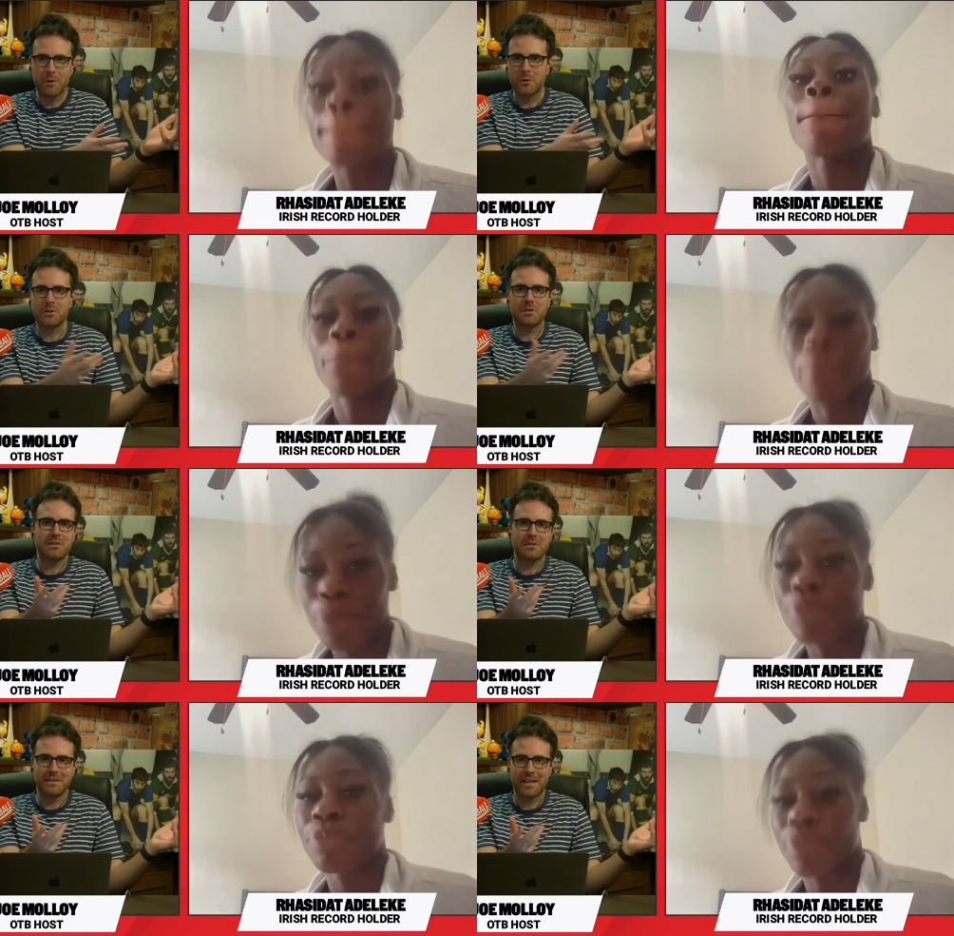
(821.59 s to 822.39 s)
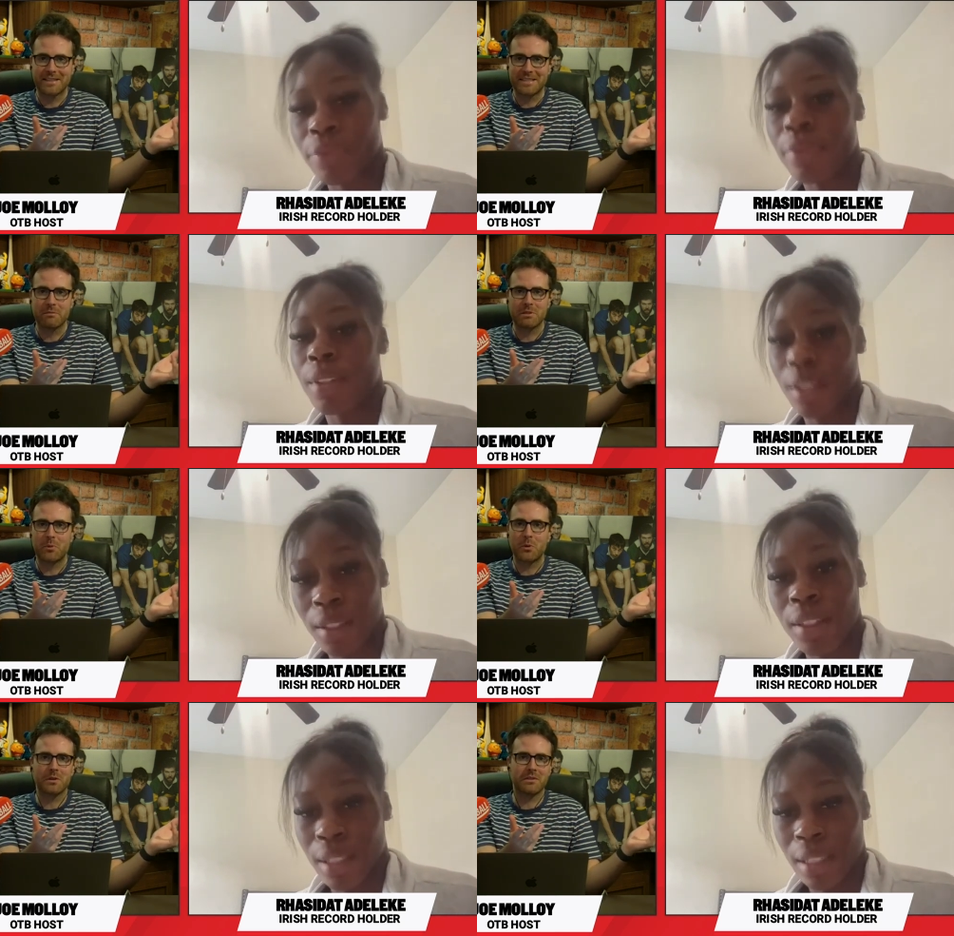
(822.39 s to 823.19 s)
Speaker 1: most uh, team
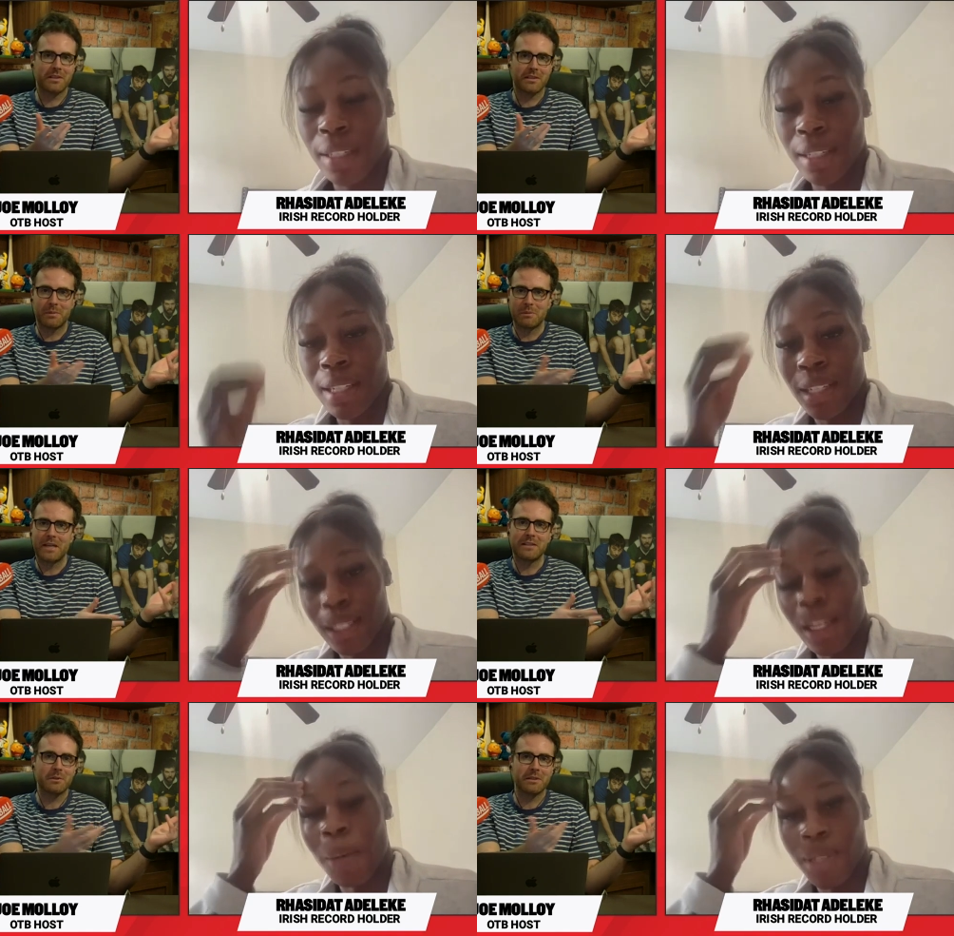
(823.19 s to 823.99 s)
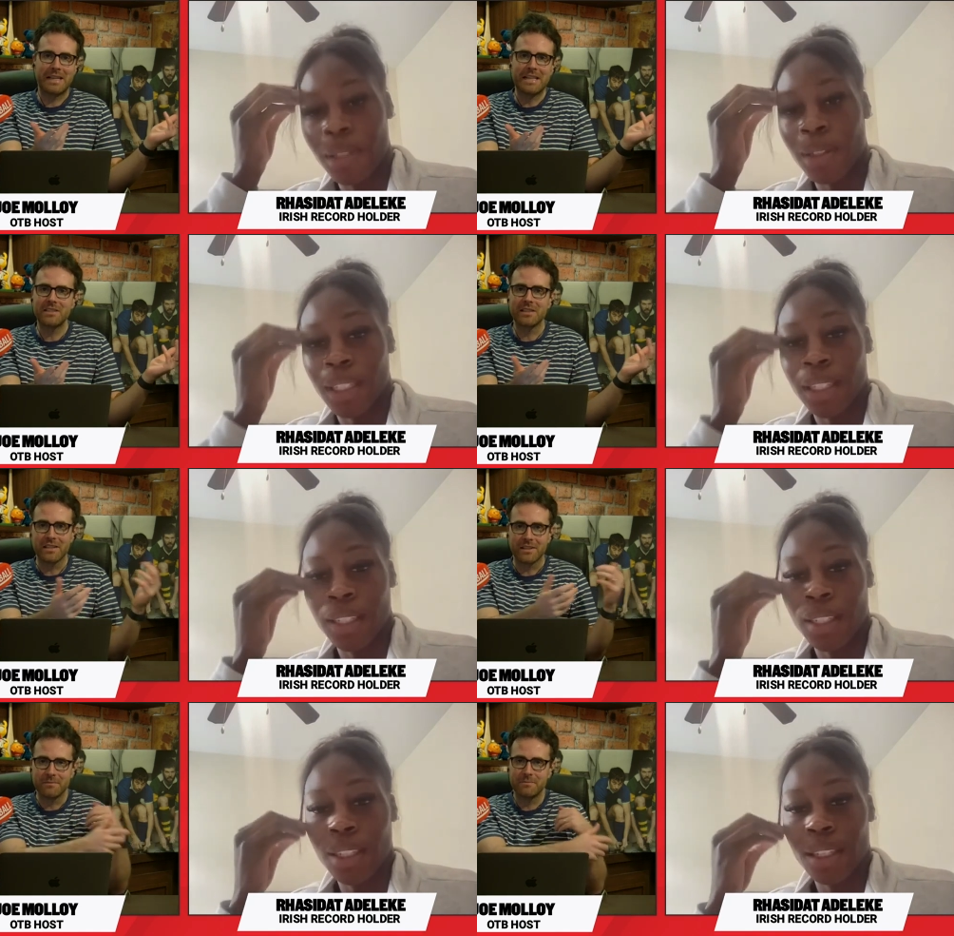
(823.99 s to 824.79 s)
sports that you'll be mates with Absolutely.
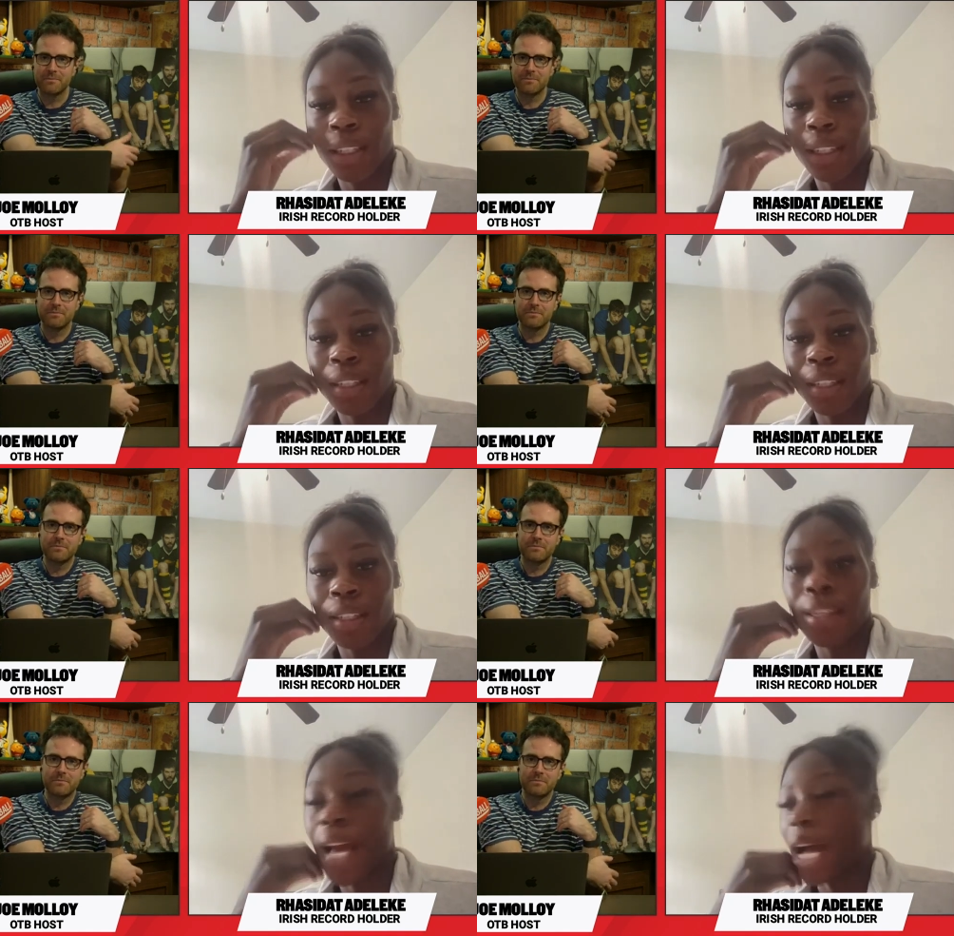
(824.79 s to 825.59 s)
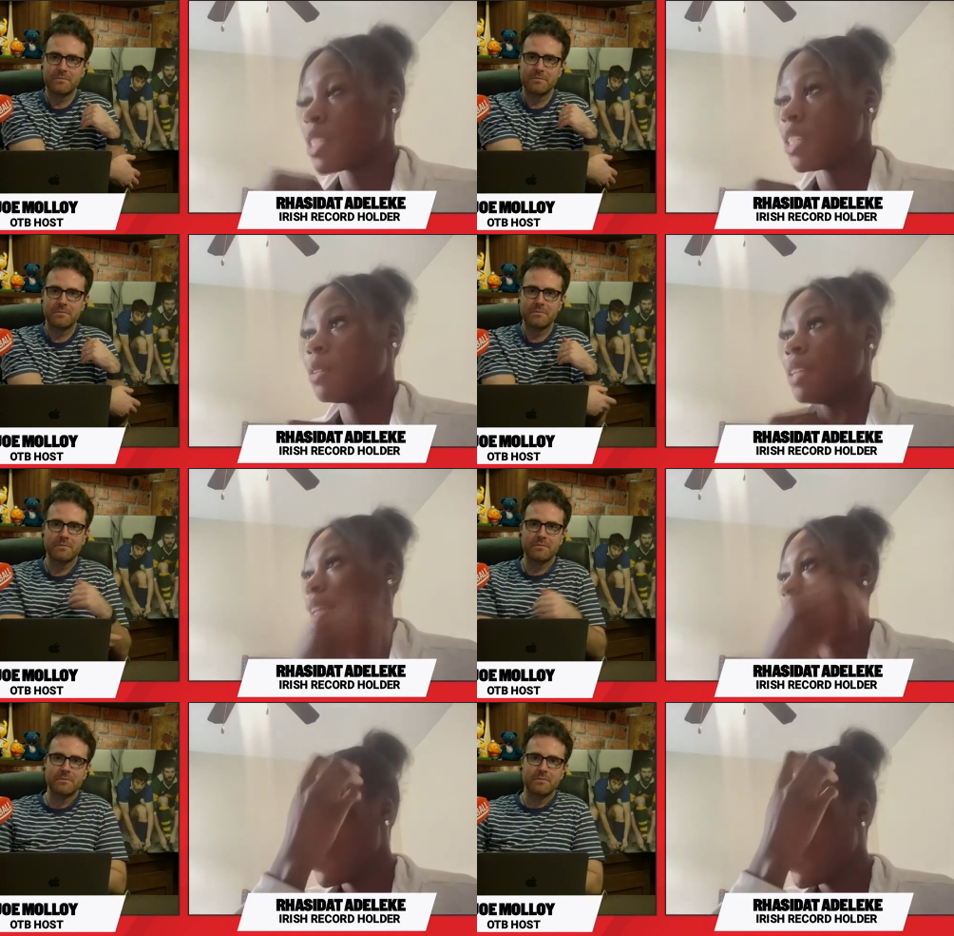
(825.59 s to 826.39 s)
instantly.
Speaker 2: Yeah, absolutely.
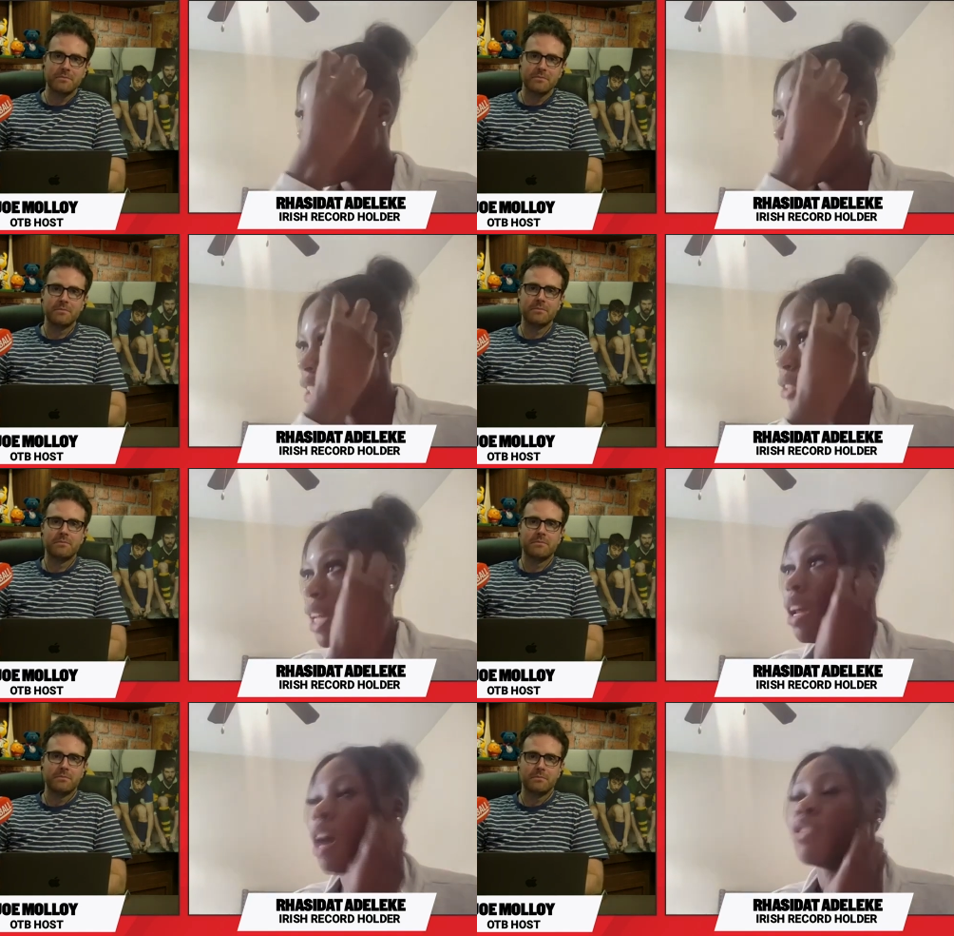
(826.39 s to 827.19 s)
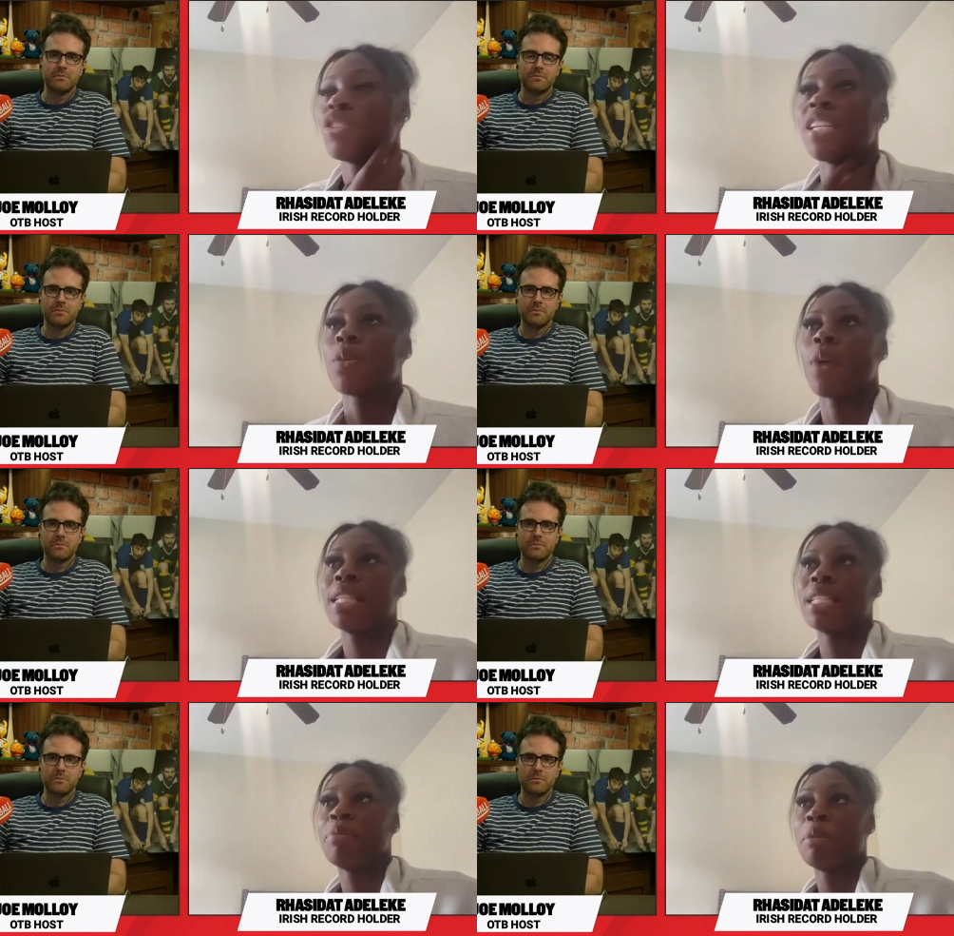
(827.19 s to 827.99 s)
And it's even why the, a lot of the reason
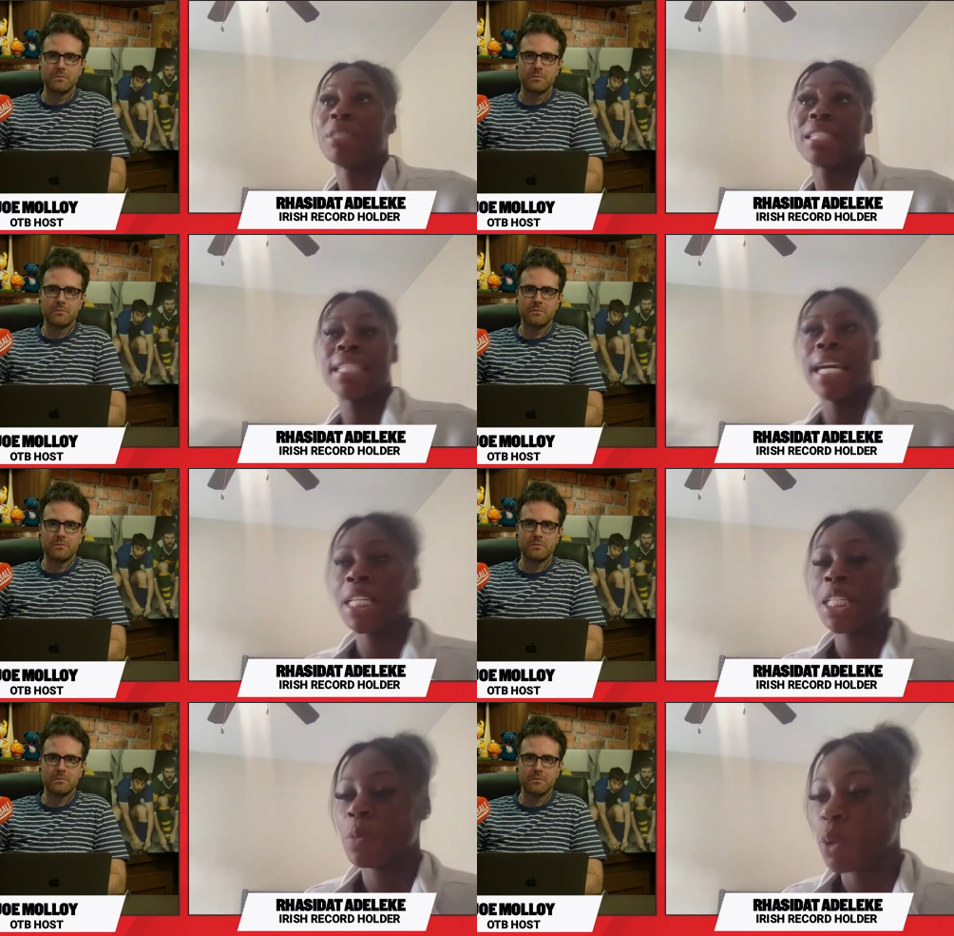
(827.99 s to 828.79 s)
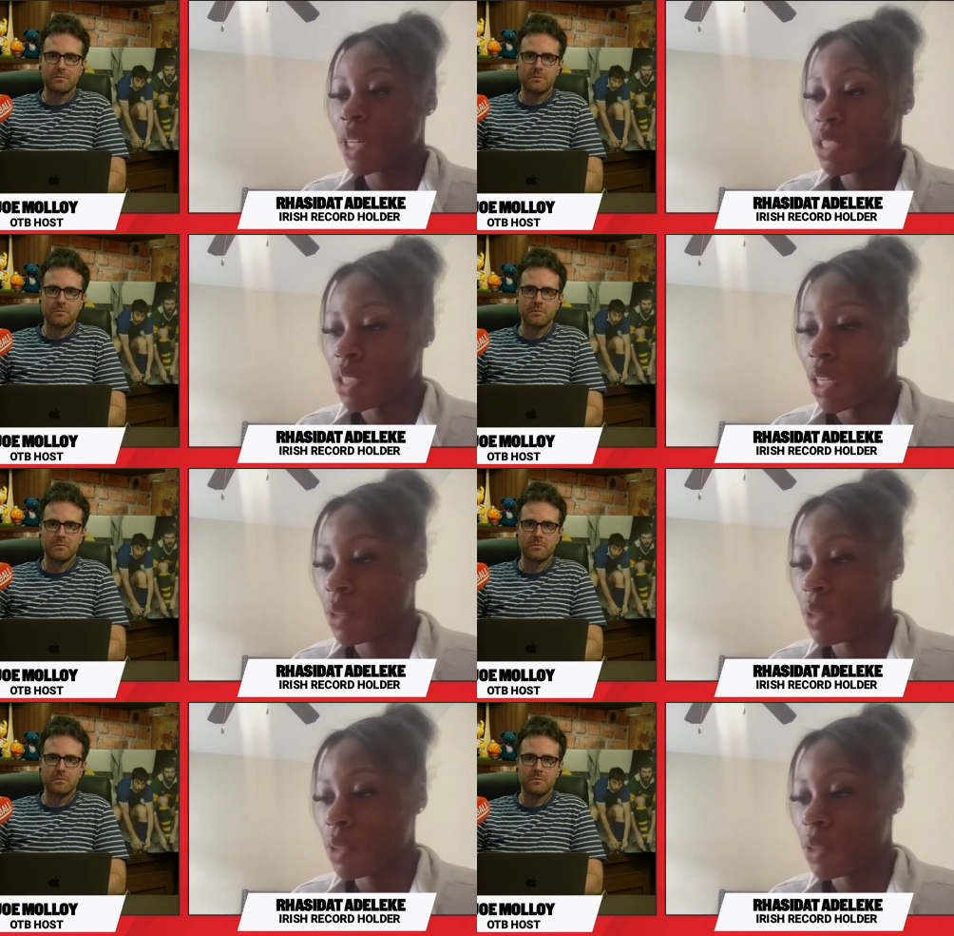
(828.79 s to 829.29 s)
why I tell people to stay in sports, you